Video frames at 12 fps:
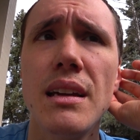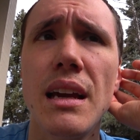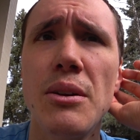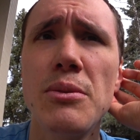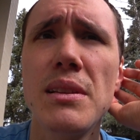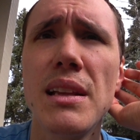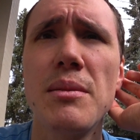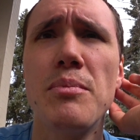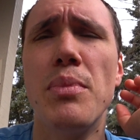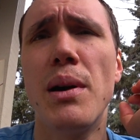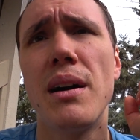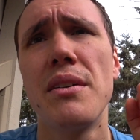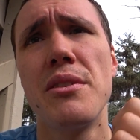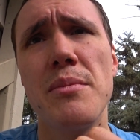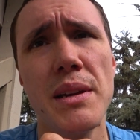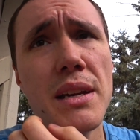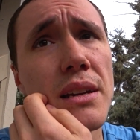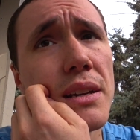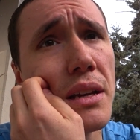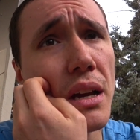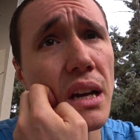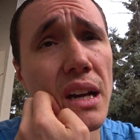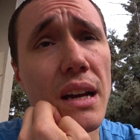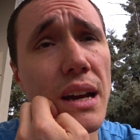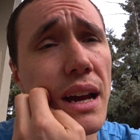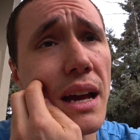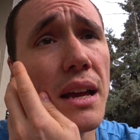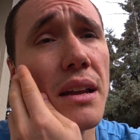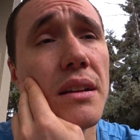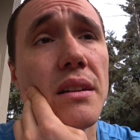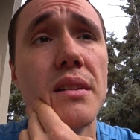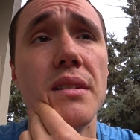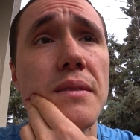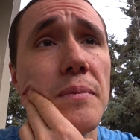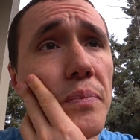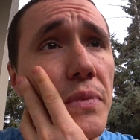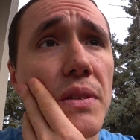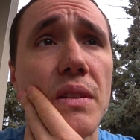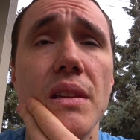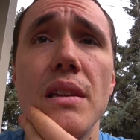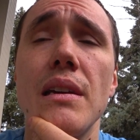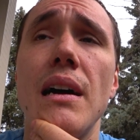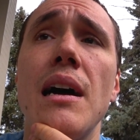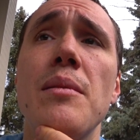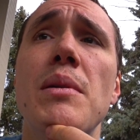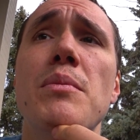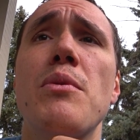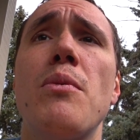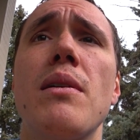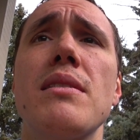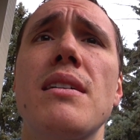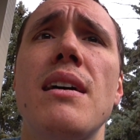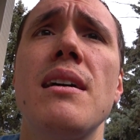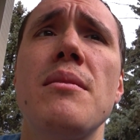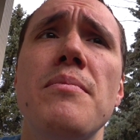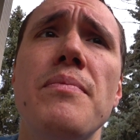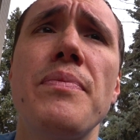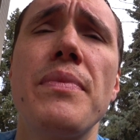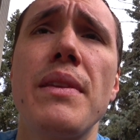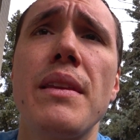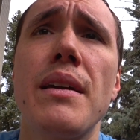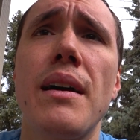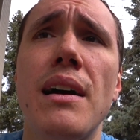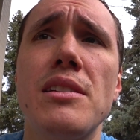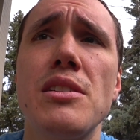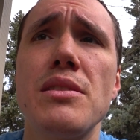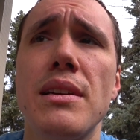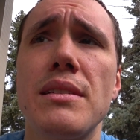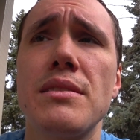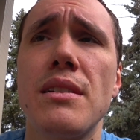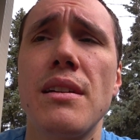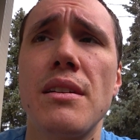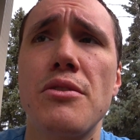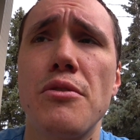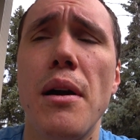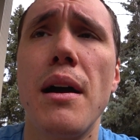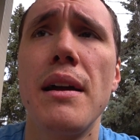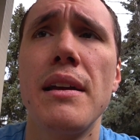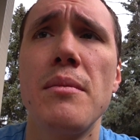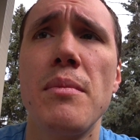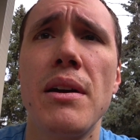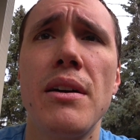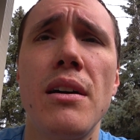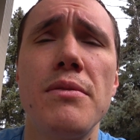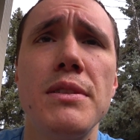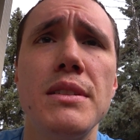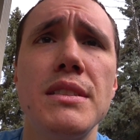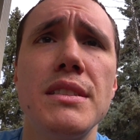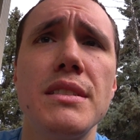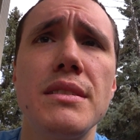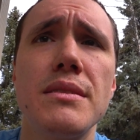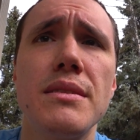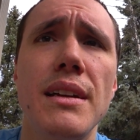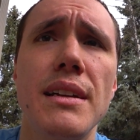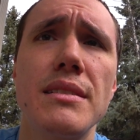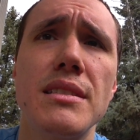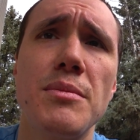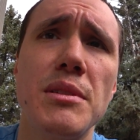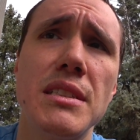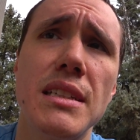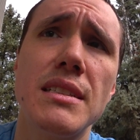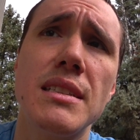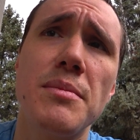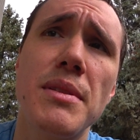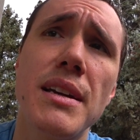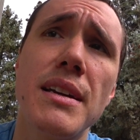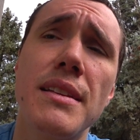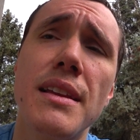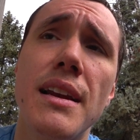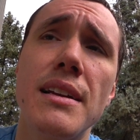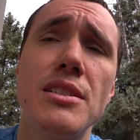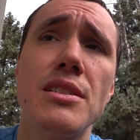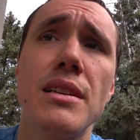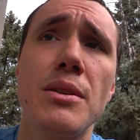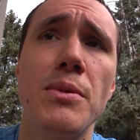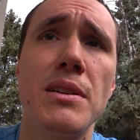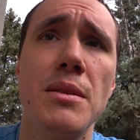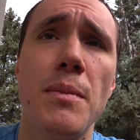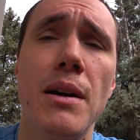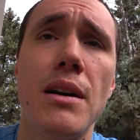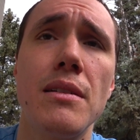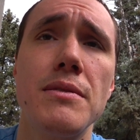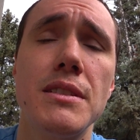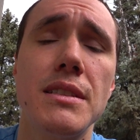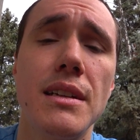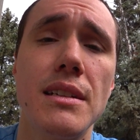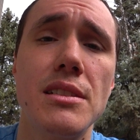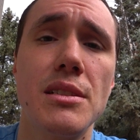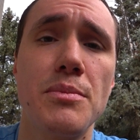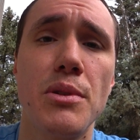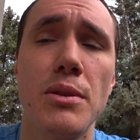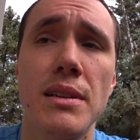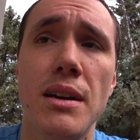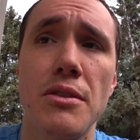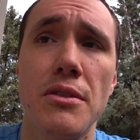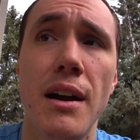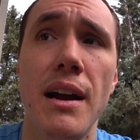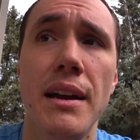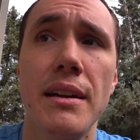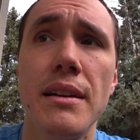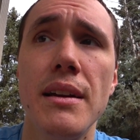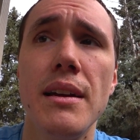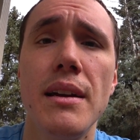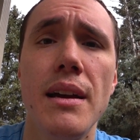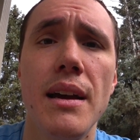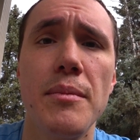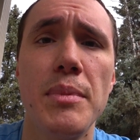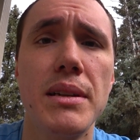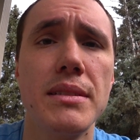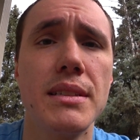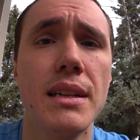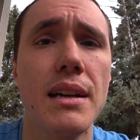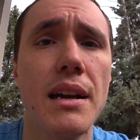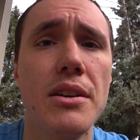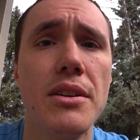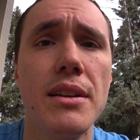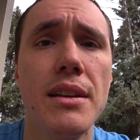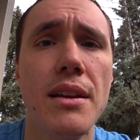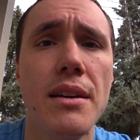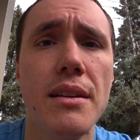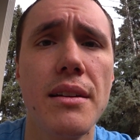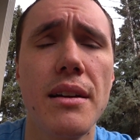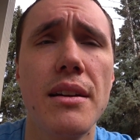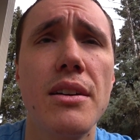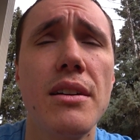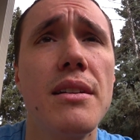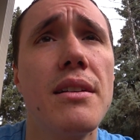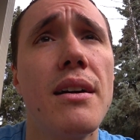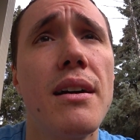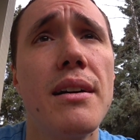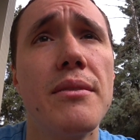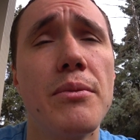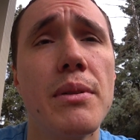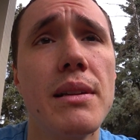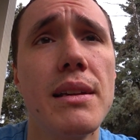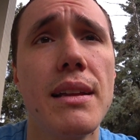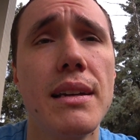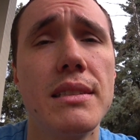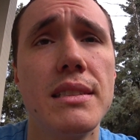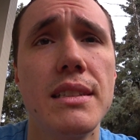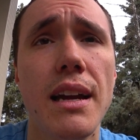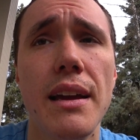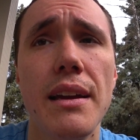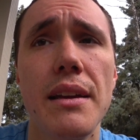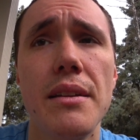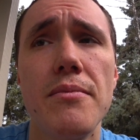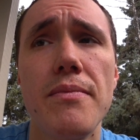it would like bother me. And I remember one time I just like started crying in my office. Like, someone said something, and then I just like went to my office and I just broke down crying, because like I could not really like say it